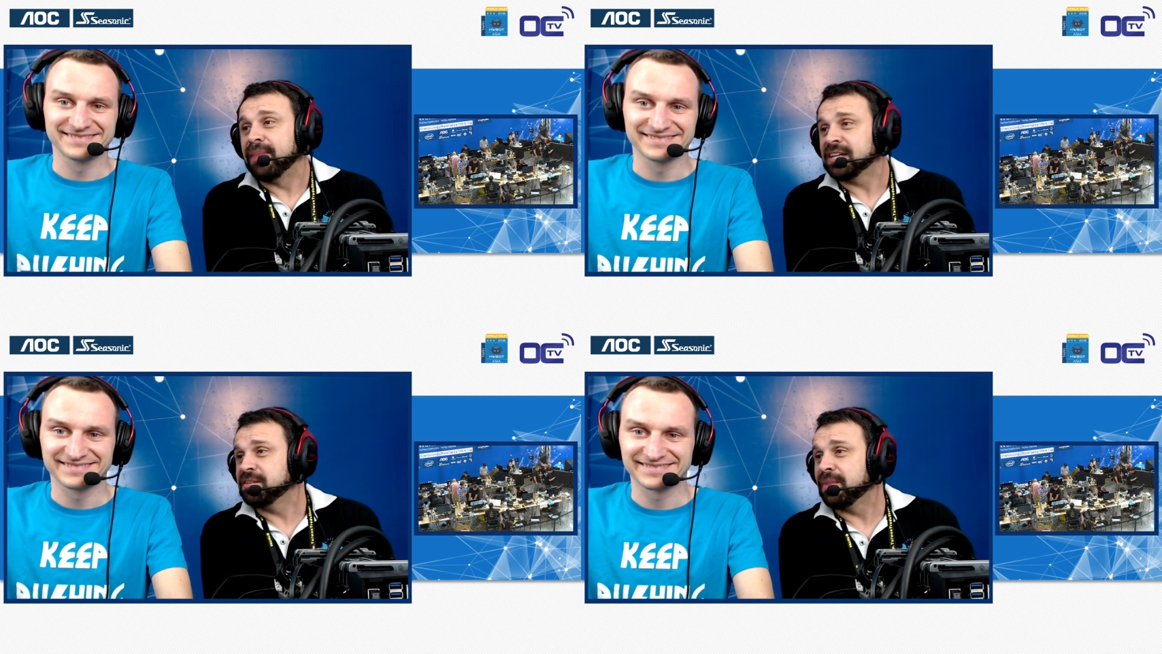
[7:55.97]

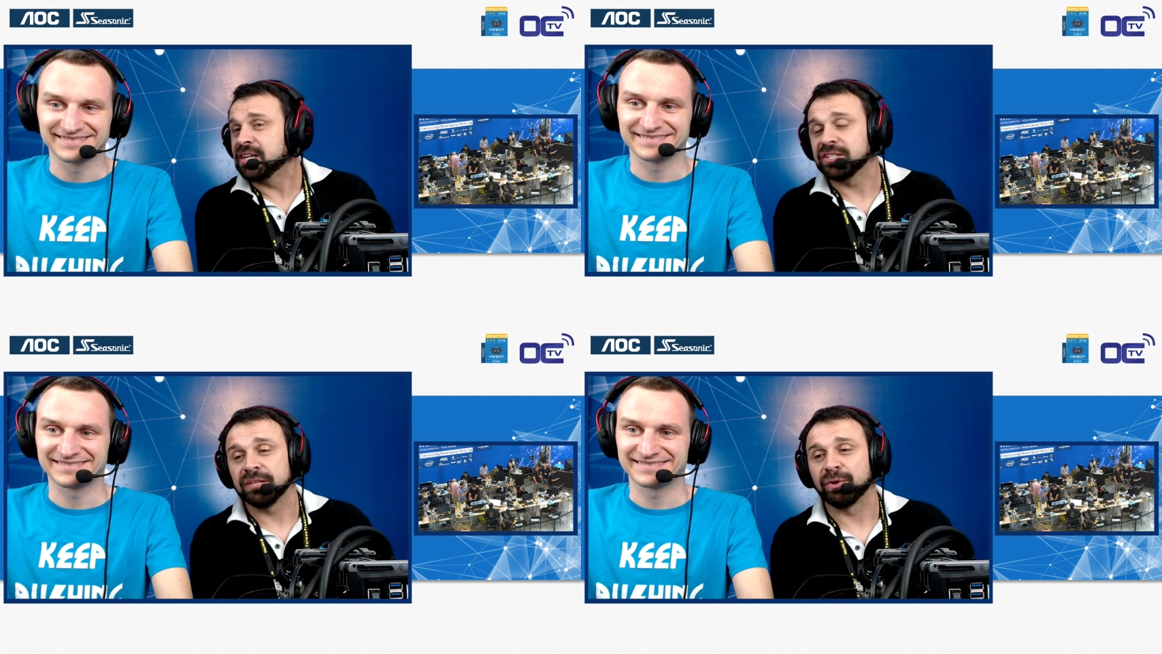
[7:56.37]

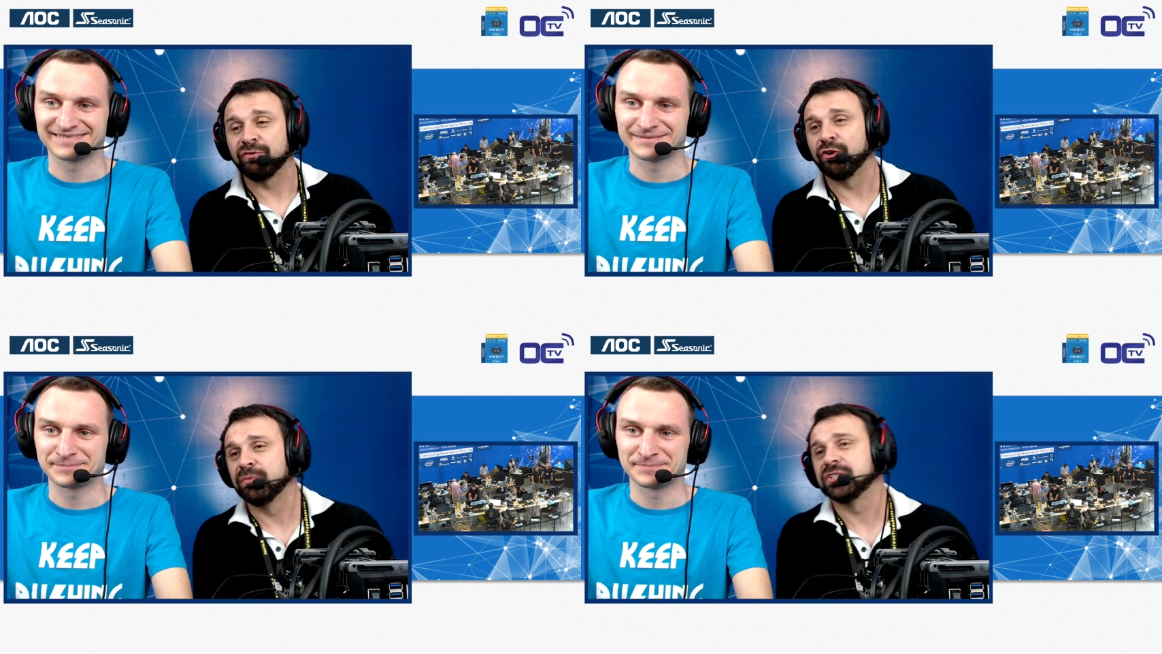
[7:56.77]
Speaker 1: maximizing the
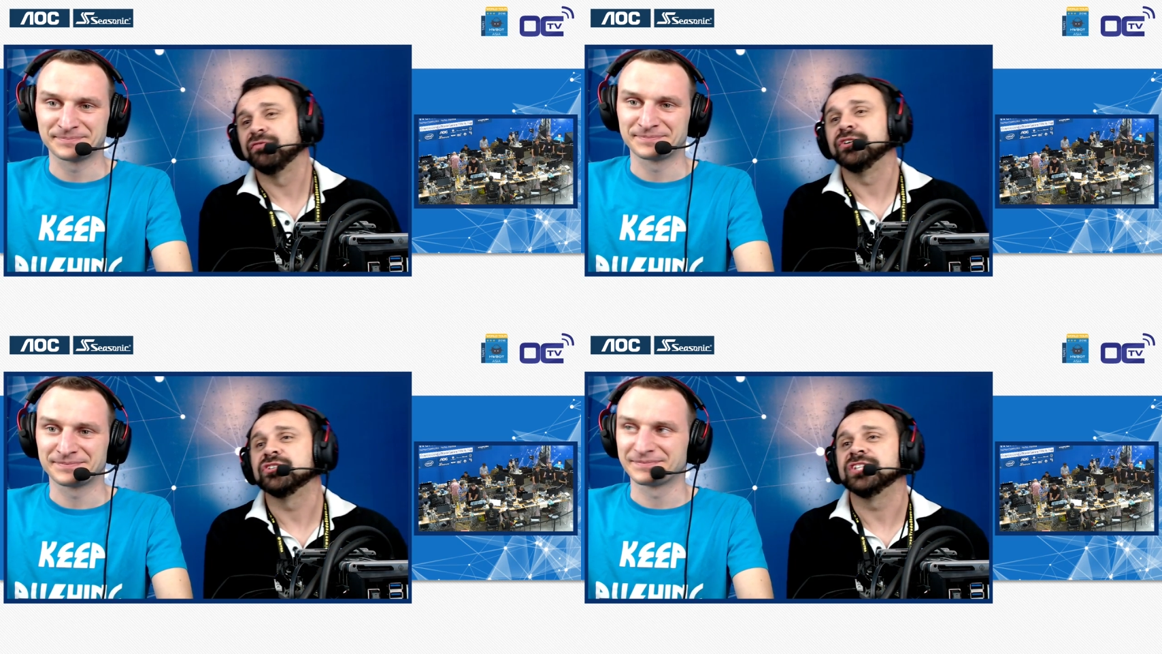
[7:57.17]

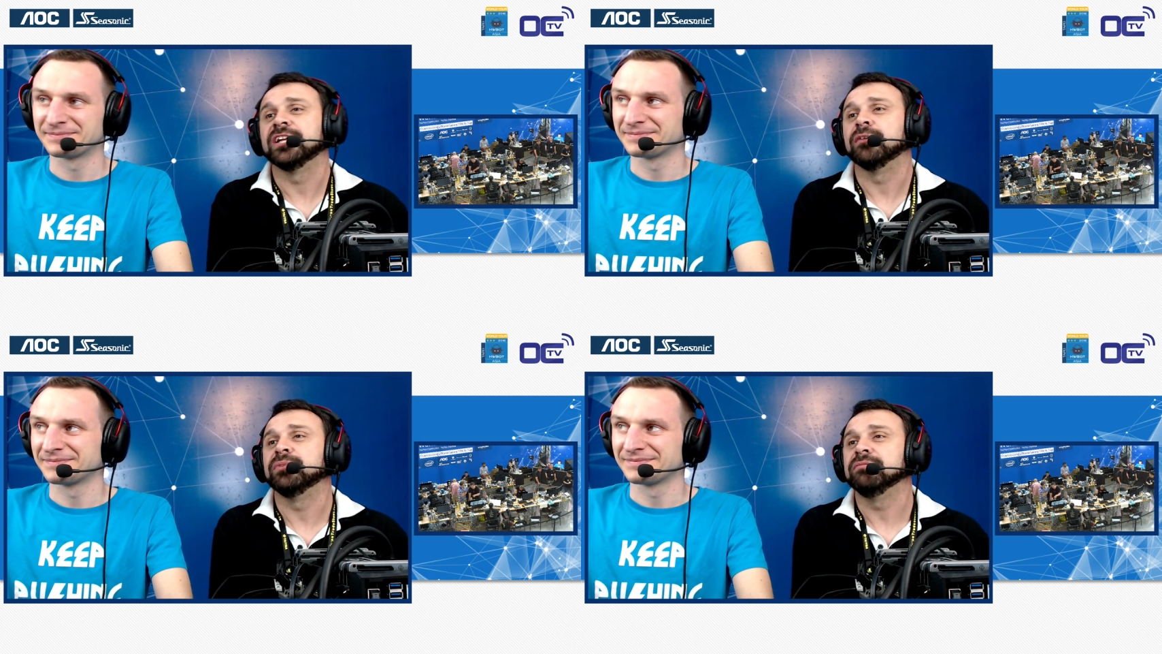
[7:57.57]
performance of your
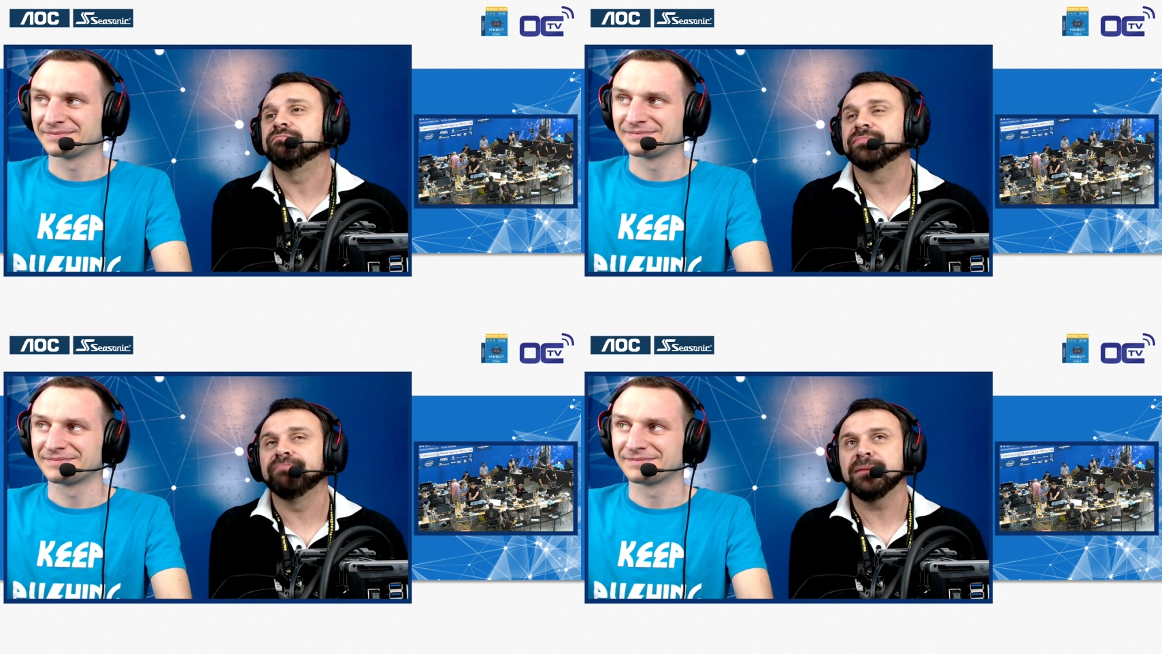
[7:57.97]
setup. It
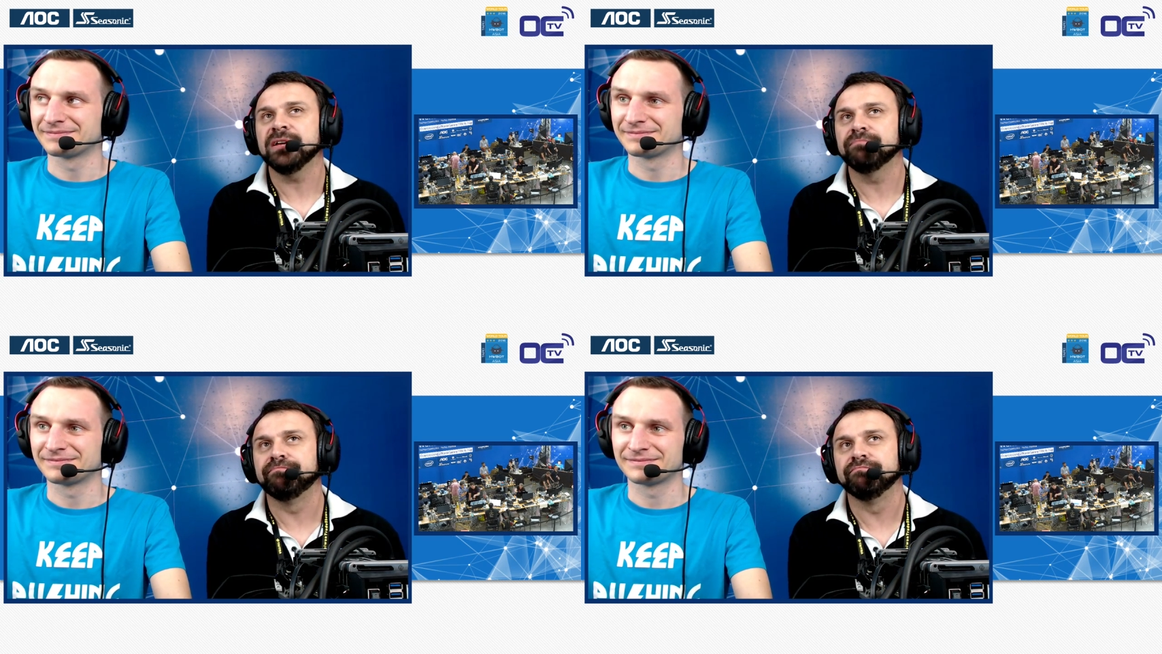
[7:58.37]

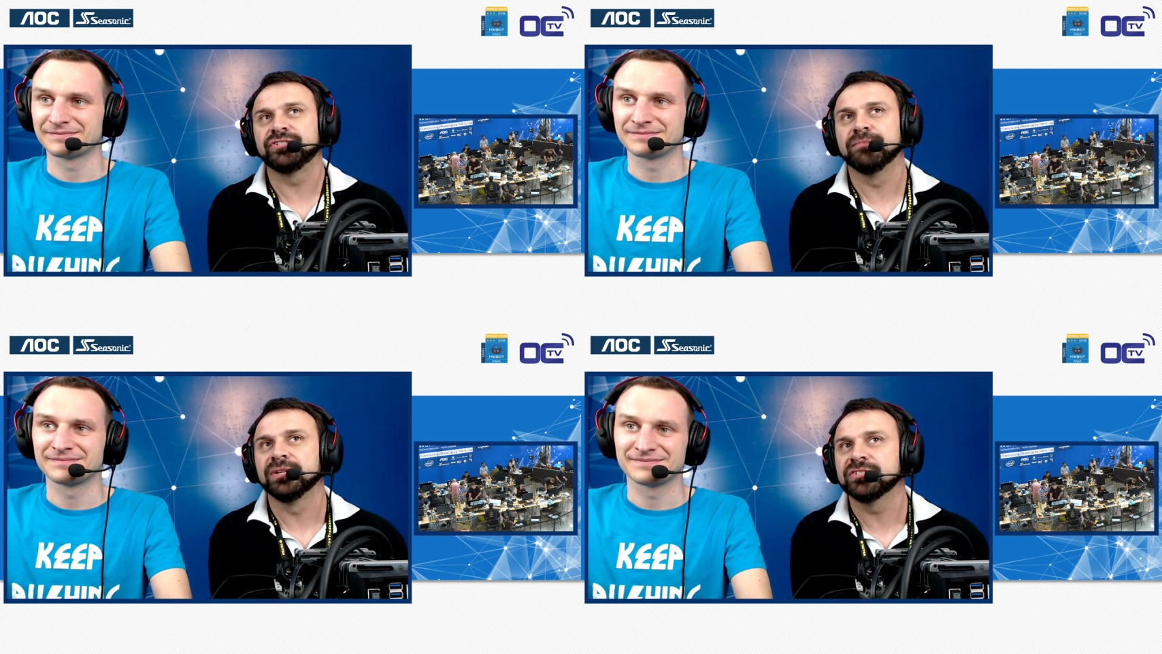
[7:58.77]
maybe
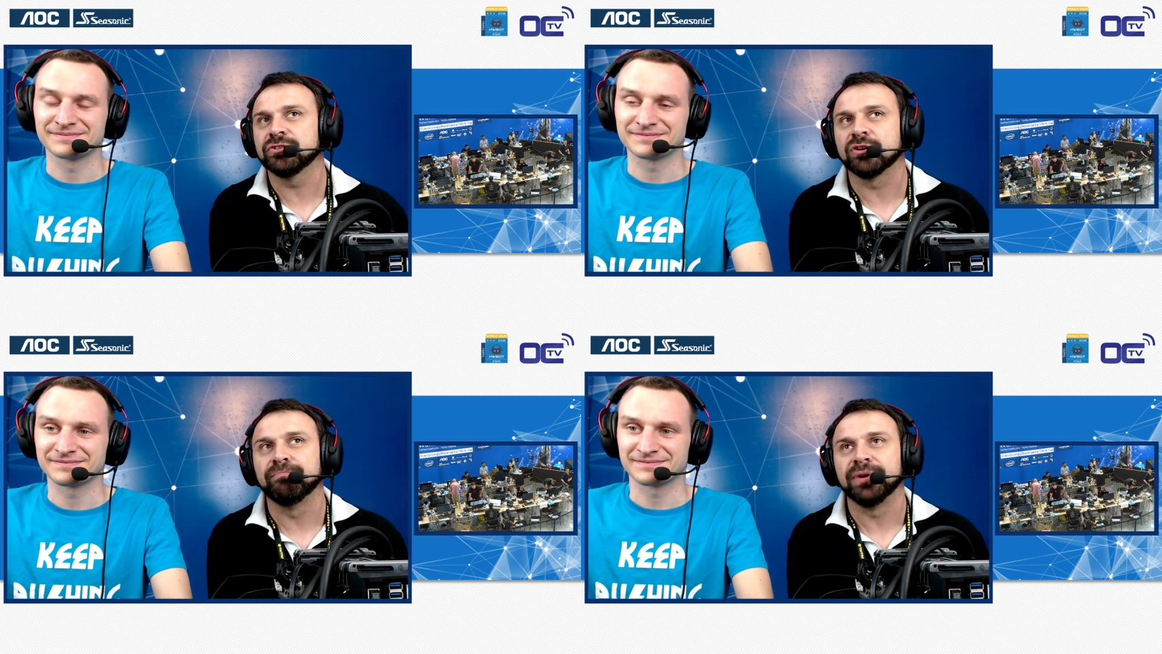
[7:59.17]

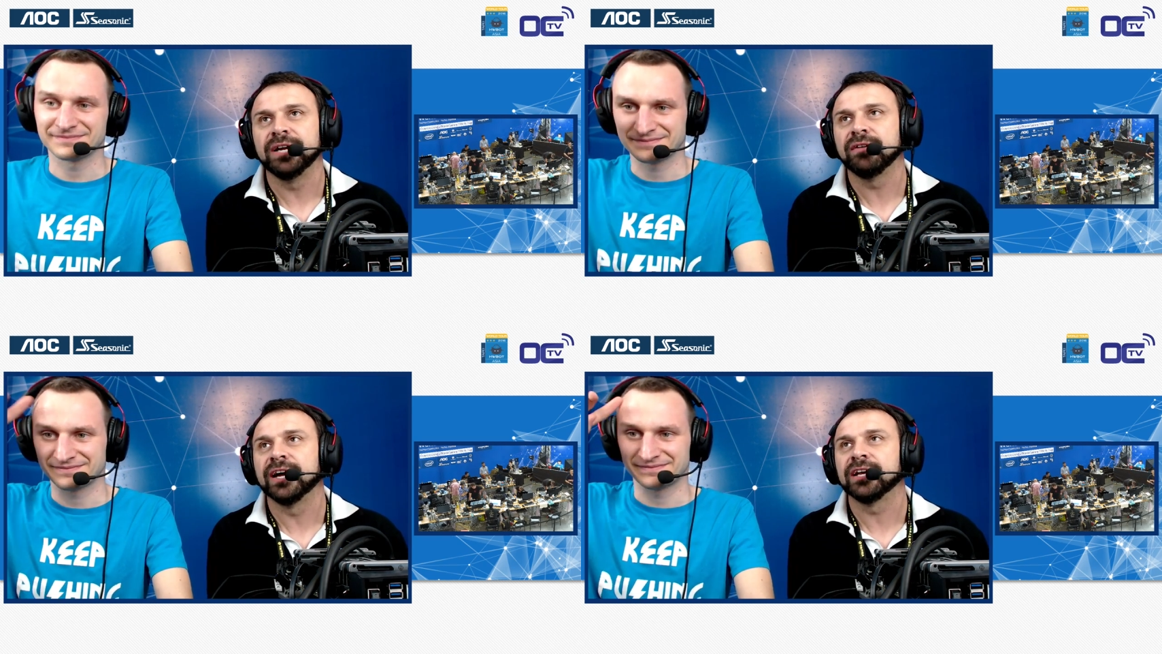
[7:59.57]
simplest to compare